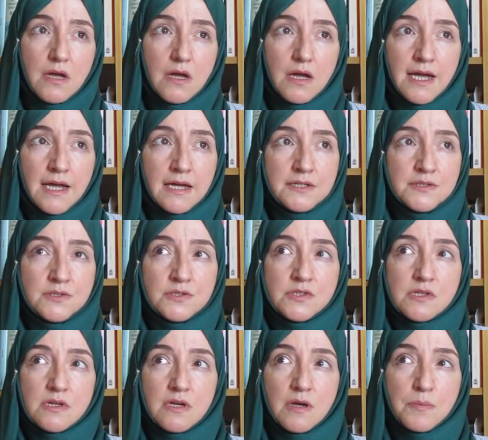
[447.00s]

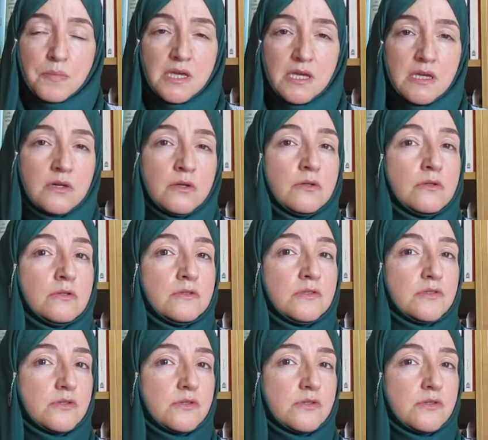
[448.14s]
and appealed